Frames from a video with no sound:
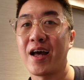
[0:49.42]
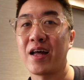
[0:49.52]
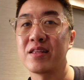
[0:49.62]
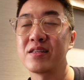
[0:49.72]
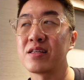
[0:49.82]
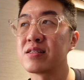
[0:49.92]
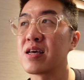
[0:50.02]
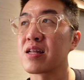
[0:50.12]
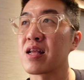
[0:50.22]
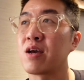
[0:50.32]
other than
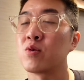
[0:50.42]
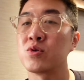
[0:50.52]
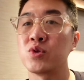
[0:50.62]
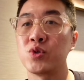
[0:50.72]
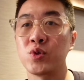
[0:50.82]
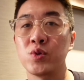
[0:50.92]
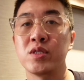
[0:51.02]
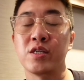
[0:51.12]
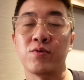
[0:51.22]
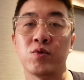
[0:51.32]
that, I will do
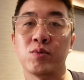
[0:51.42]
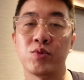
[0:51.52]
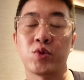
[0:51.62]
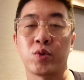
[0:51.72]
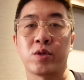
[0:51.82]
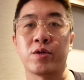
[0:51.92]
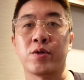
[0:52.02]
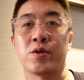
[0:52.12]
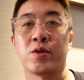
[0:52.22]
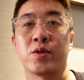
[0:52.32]
the room
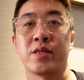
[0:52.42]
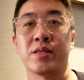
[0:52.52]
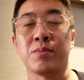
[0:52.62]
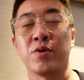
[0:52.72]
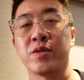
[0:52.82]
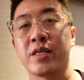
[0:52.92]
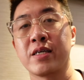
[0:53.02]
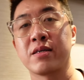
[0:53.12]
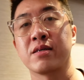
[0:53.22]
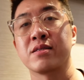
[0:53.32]
tour in the
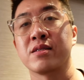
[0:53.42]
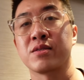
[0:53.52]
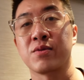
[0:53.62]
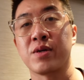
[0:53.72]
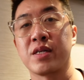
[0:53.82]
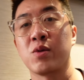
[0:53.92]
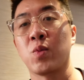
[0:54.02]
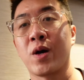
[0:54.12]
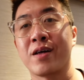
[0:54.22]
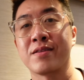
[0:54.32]
morning because it's really
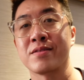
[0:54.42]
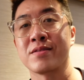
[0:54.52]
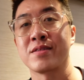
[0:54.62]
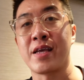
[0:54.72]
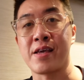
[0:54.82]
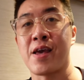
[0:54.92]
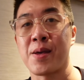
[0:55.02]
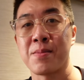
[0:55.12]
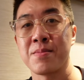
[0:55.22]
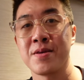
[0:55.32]
1 AM.